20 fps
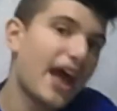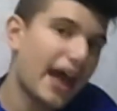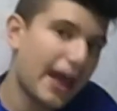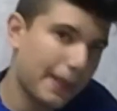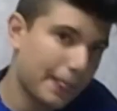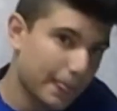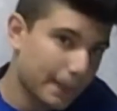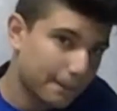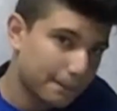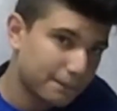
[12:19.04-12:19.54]

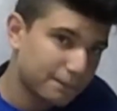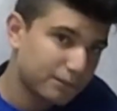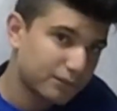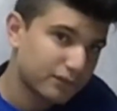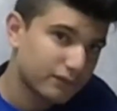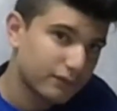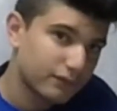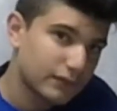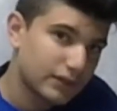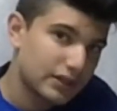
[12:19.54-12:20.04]
and then
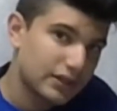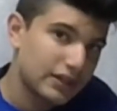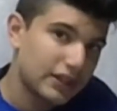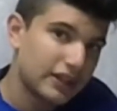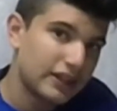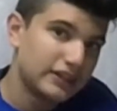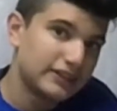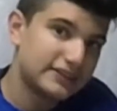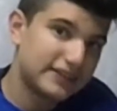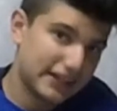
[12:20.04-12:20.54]

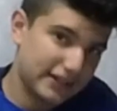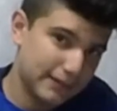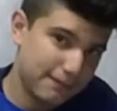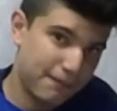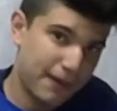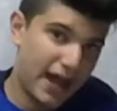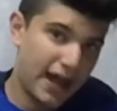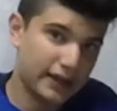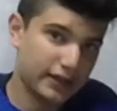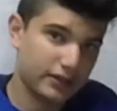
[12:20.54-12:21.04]

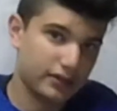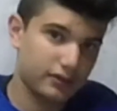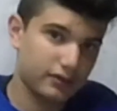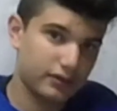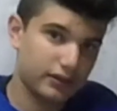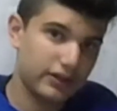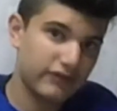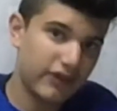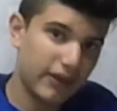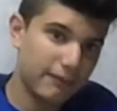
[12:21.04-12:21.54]
send it
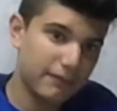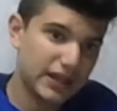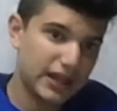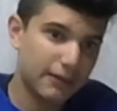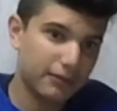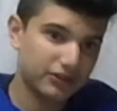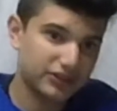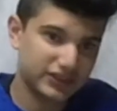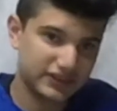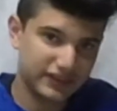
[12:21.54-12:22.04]
back.
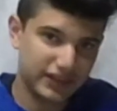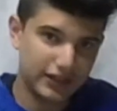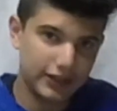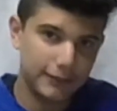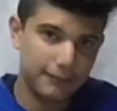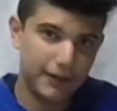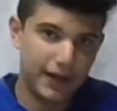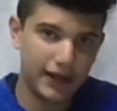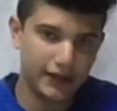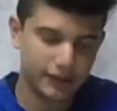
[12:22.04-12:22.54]
And then be able
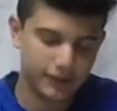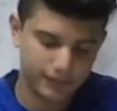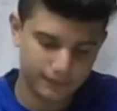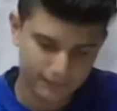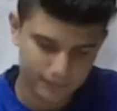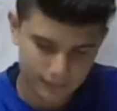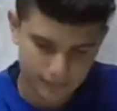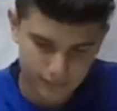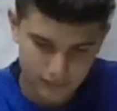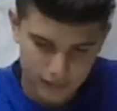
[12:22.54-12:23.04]
to send it
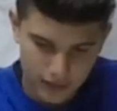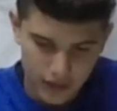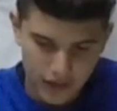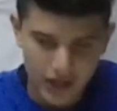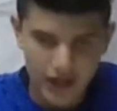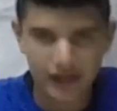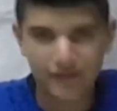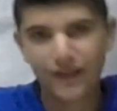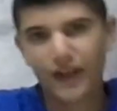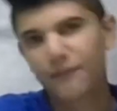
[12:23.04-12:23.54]
back.
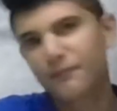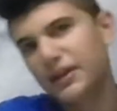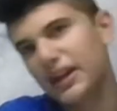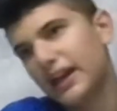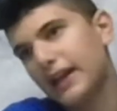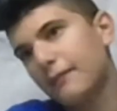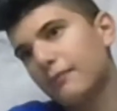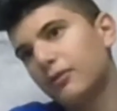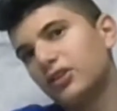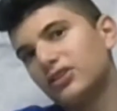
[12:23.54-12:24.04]

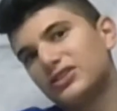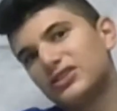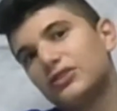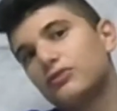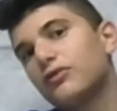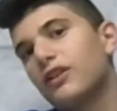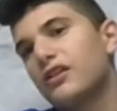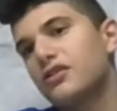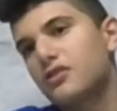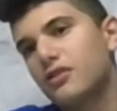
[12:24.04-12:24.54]
And then be
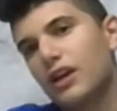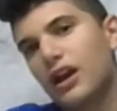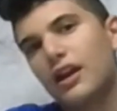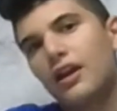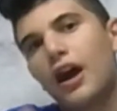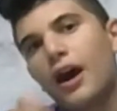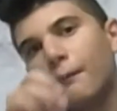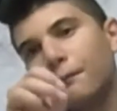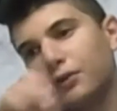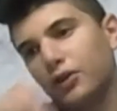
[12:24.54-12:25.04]
able to
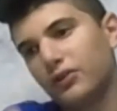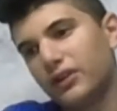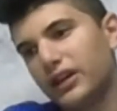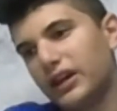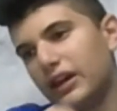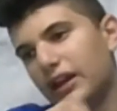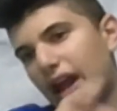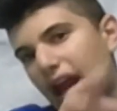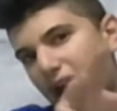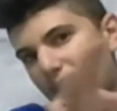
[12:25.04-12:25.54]
render it and
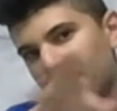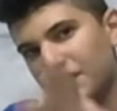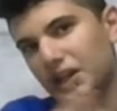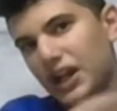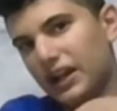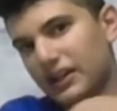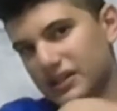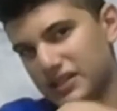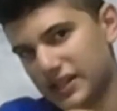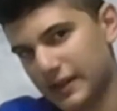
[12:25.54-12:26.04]
upload it
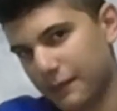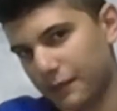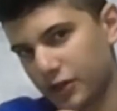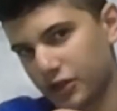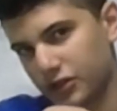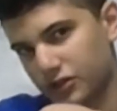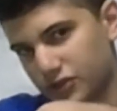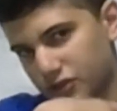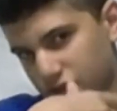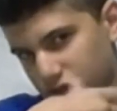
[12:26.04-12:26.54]
and have it on
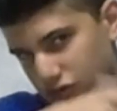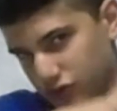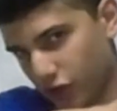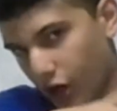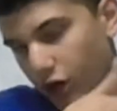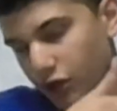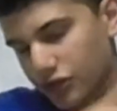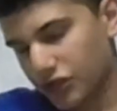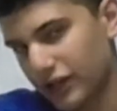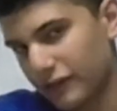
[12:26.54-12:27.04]
a separate
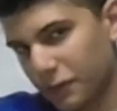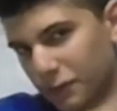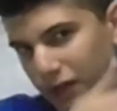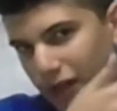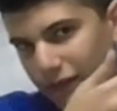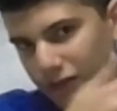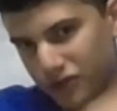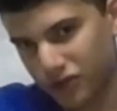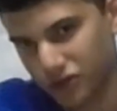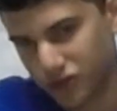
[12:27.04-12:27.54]

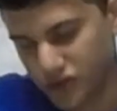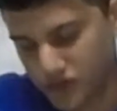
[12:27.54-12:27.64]
hard drive or